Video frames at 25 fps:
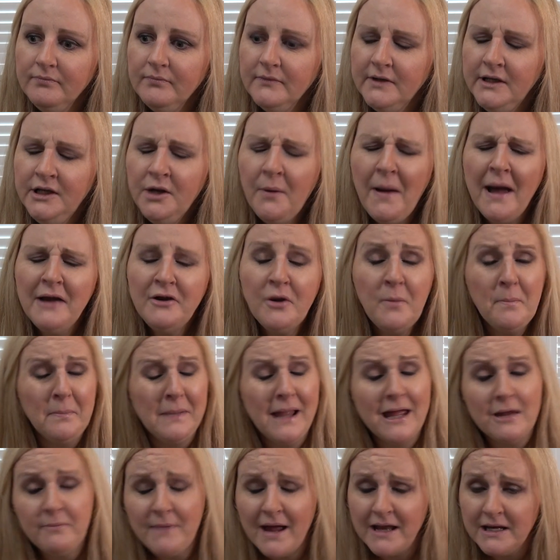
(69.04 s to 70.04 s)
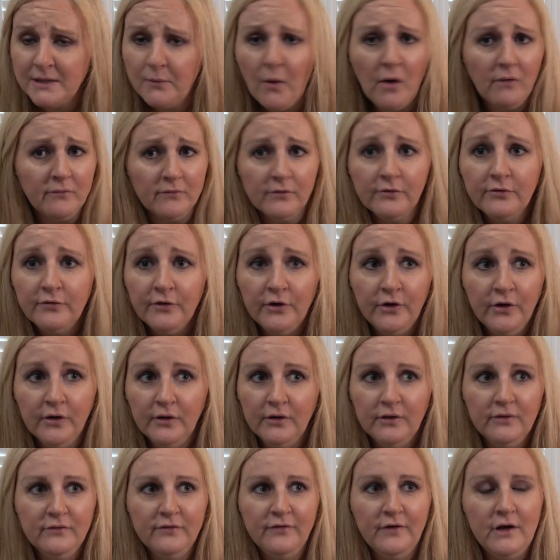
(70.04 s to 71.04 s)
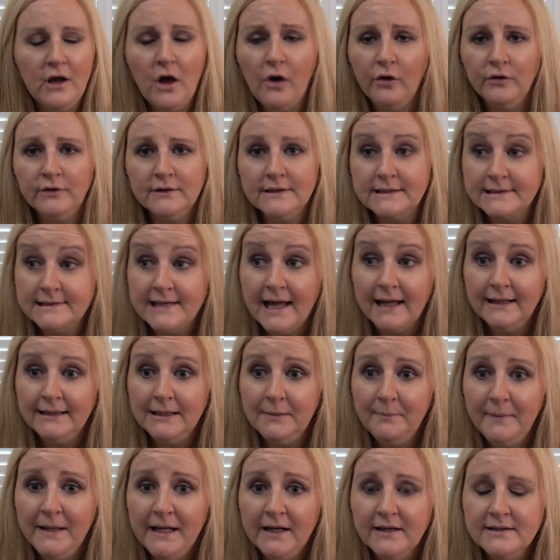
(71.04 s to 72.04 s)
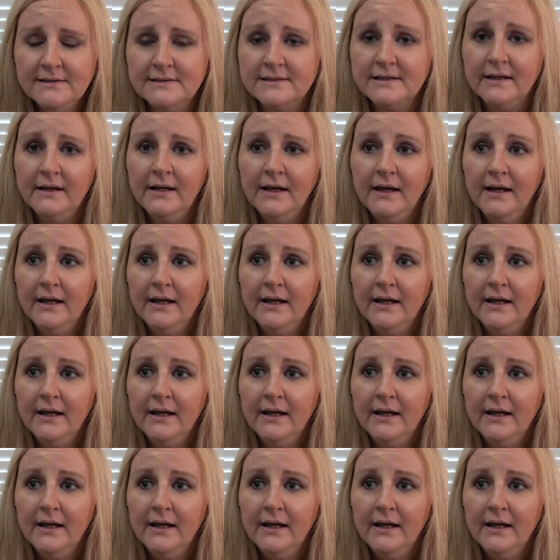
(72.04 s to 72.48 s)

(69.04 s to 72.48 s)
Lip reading: don't blame anyone for not understanding because,